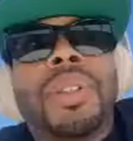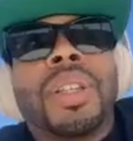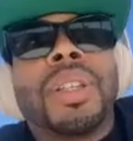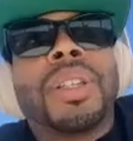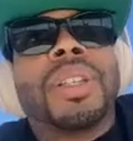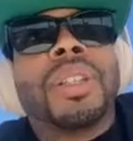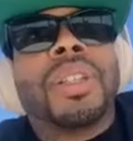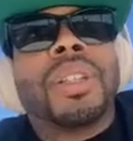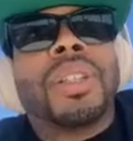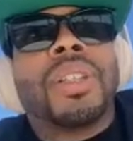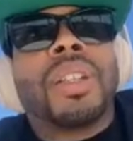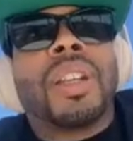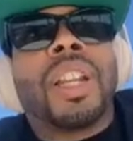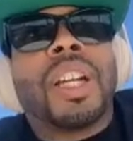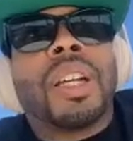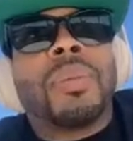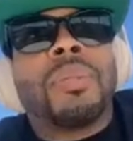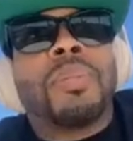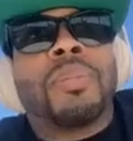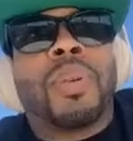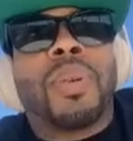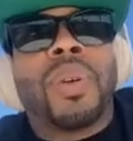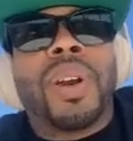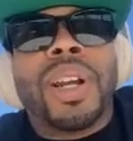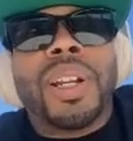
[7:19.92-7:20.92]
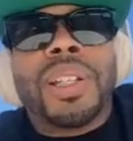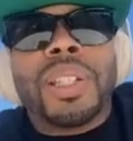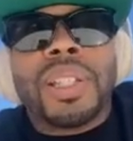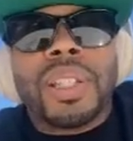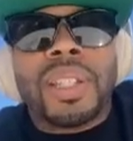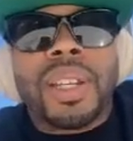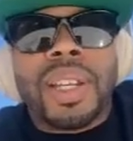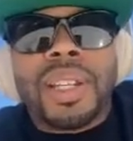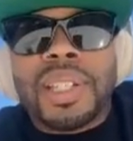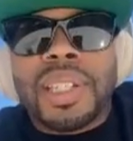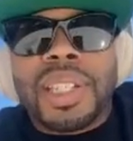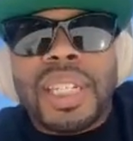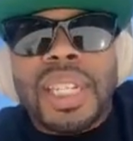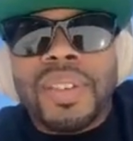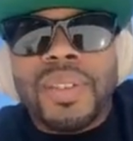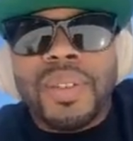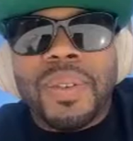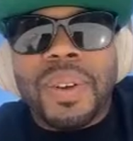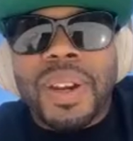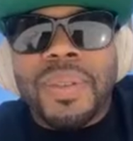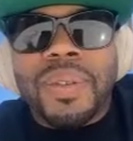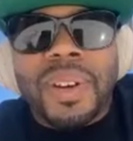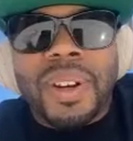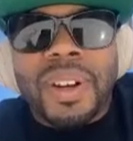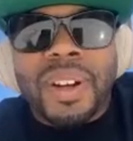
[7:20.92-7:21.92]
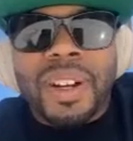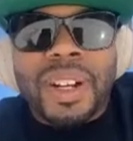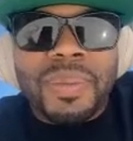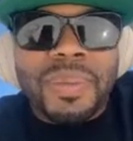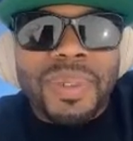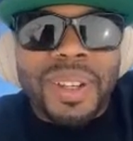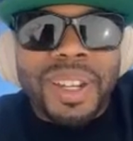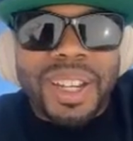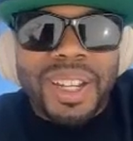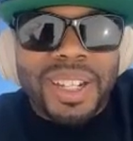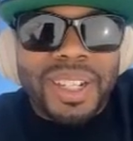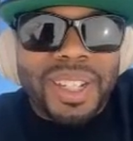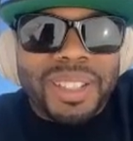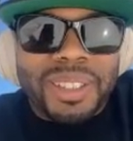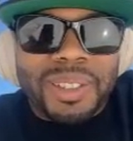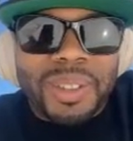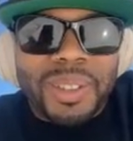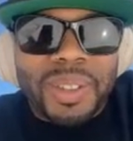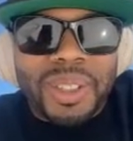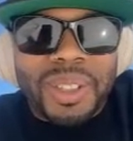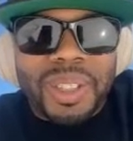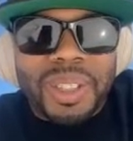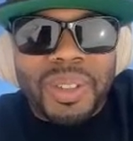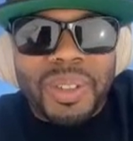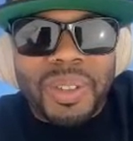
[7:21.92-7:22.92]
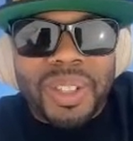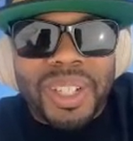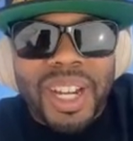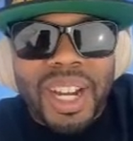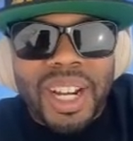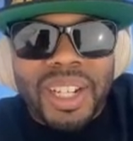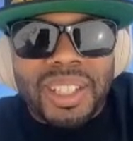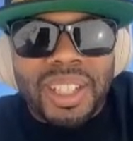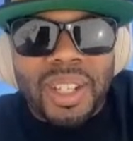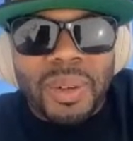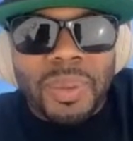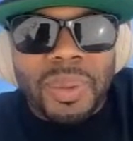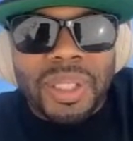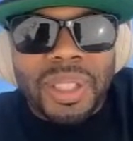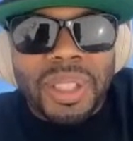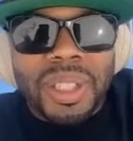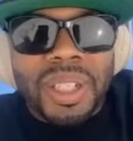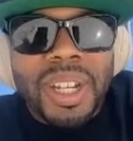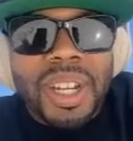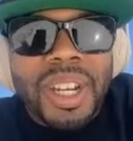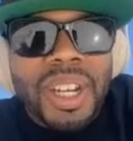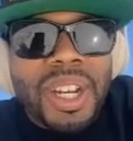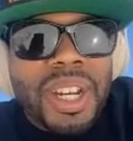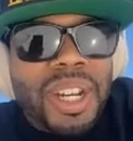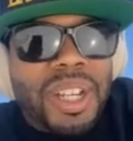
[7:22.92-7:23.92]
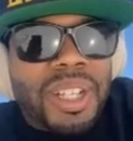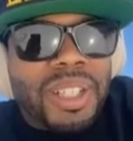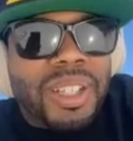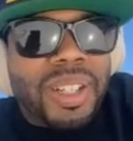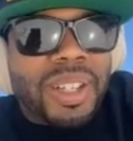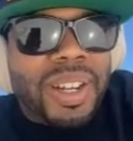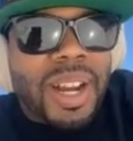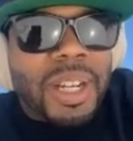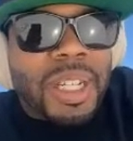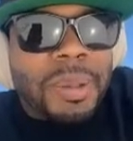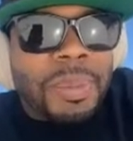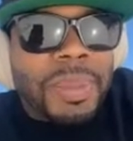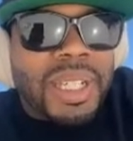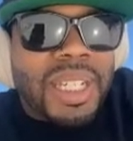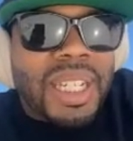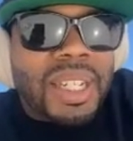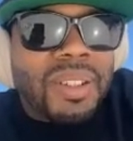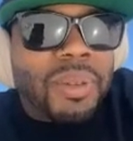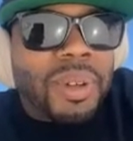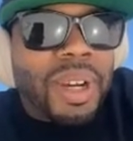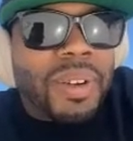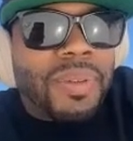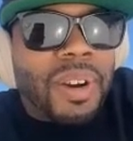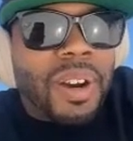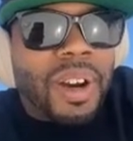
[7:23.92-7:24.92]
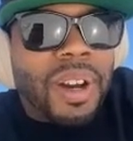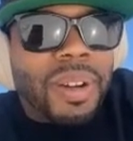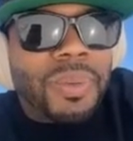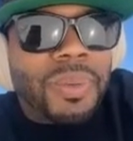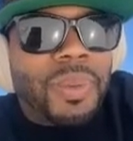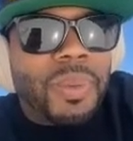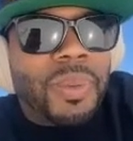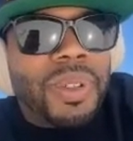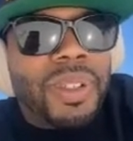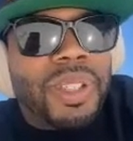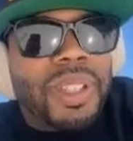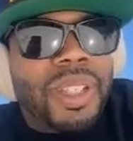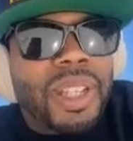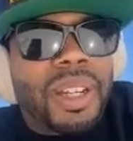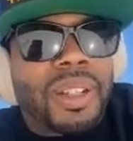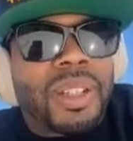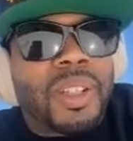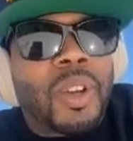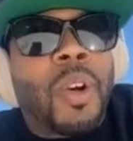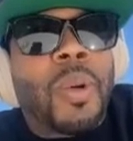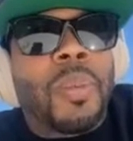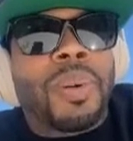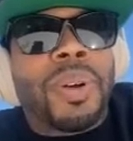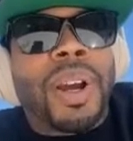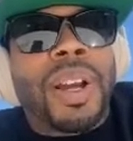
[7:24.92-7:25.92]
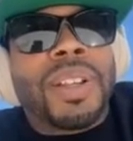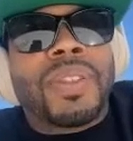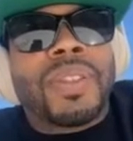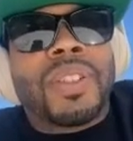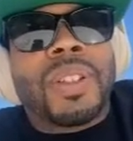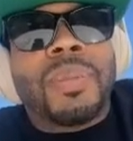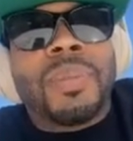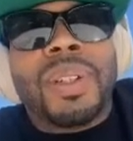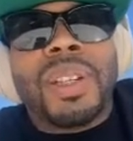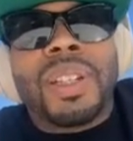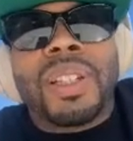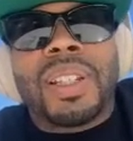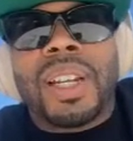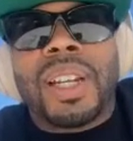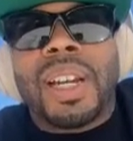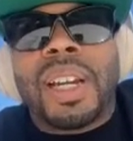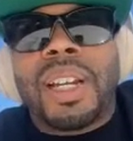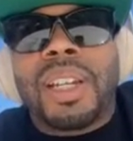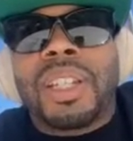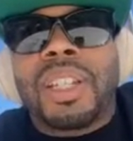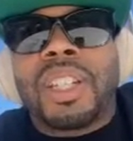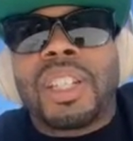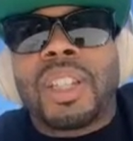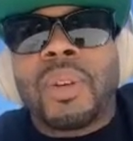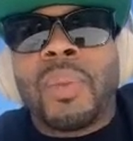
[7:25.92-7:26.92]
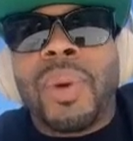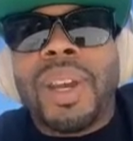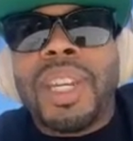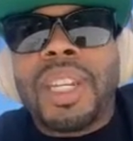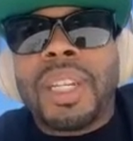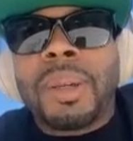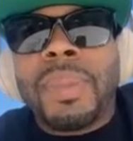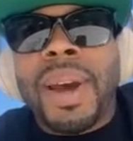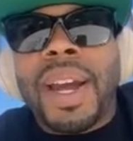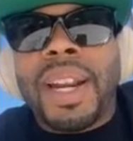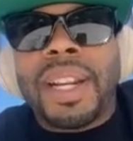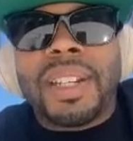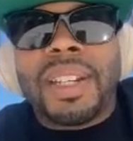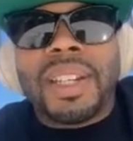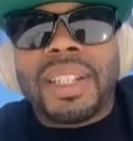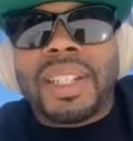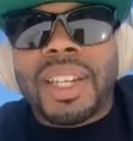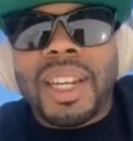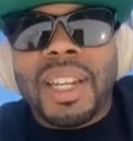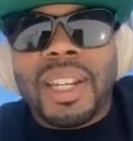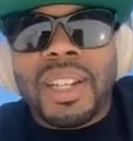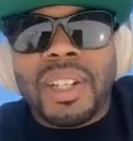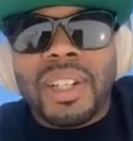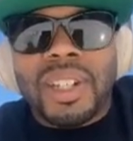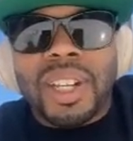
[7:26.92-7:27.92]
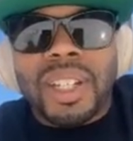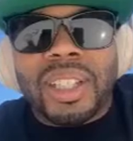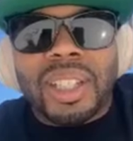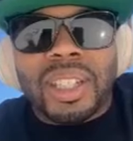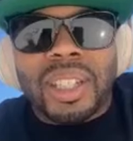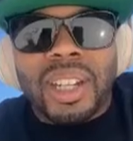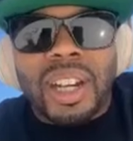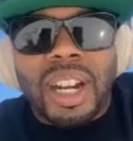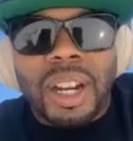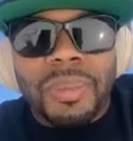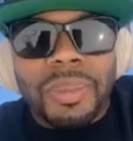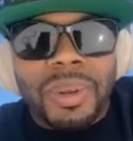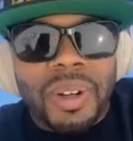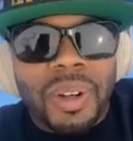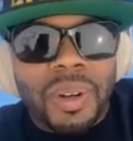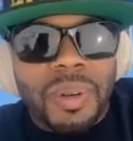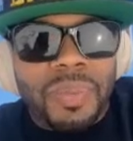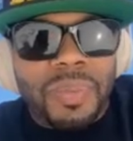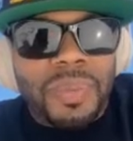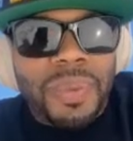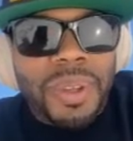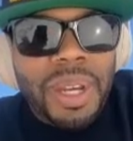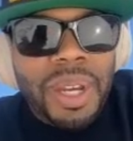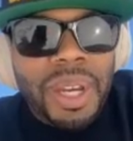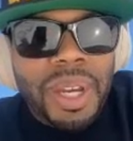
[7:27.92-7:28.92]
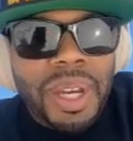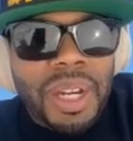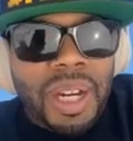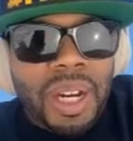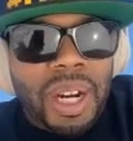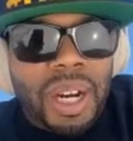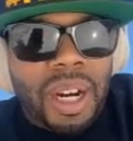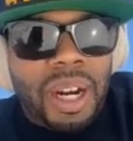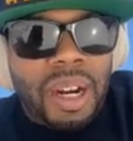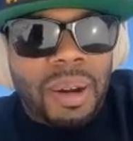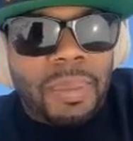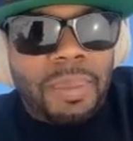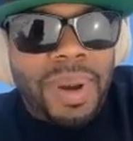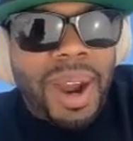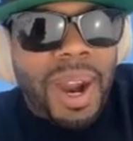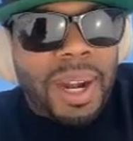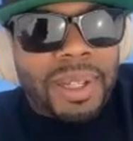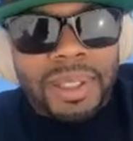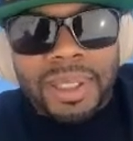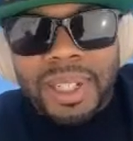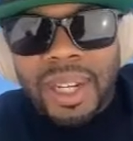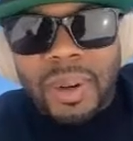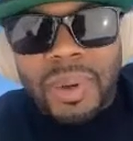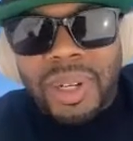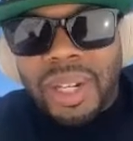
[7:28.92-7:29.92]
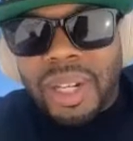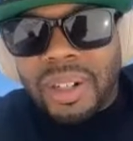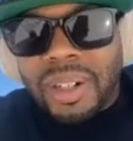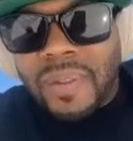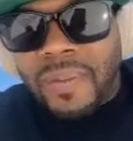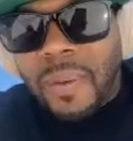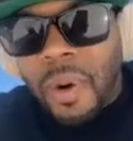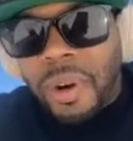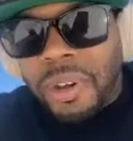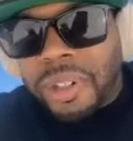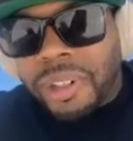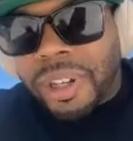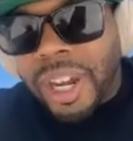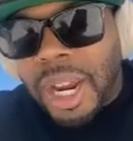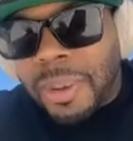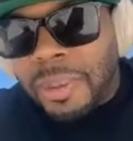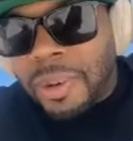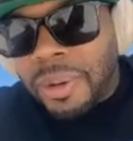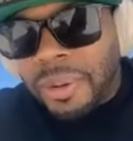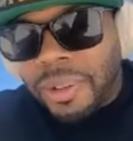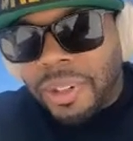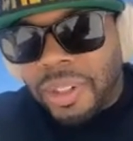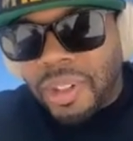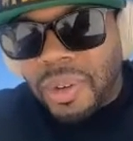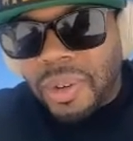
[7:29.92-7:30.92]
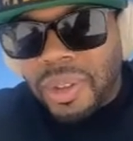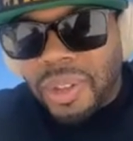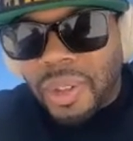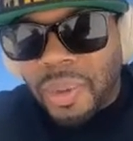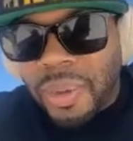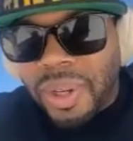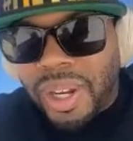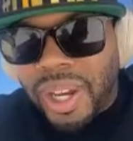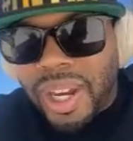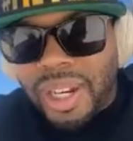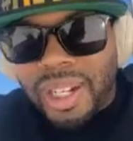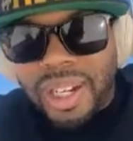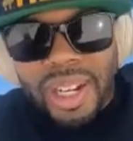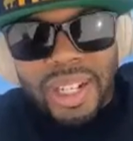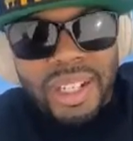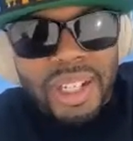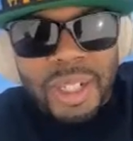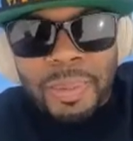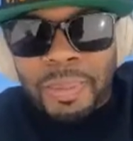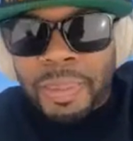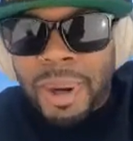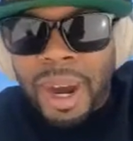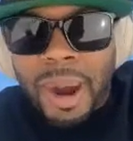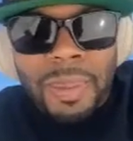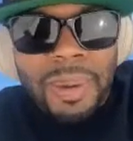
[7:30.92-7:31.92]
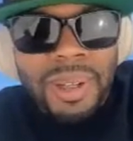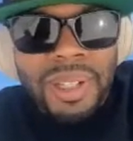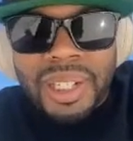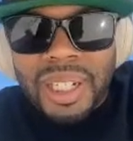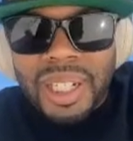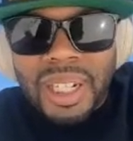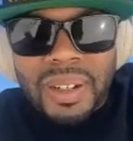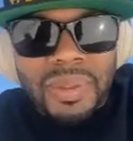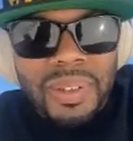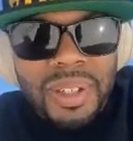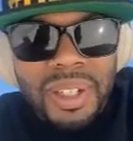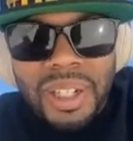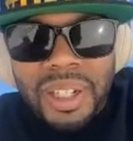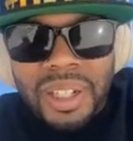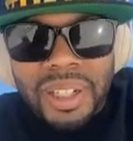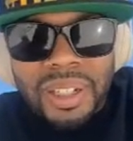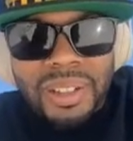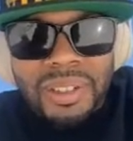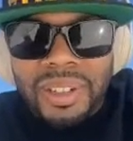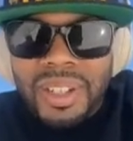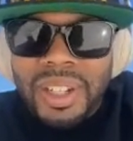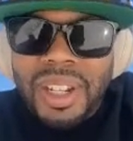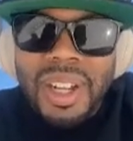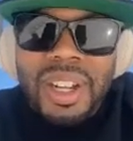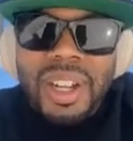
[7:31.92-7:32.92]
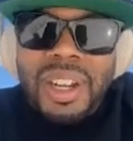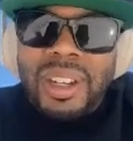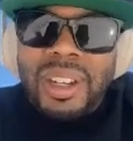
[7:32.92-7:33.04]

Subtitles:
was listening to like Prince and like Stevie Ray Vaughan, man. Like those are the two cats that really stuck out to me. Stevie Ray Vaughan was so impressive to me because I just the way he commanded the stage at the time, back in the day, we couldn't afford cable, so we had like just public TV and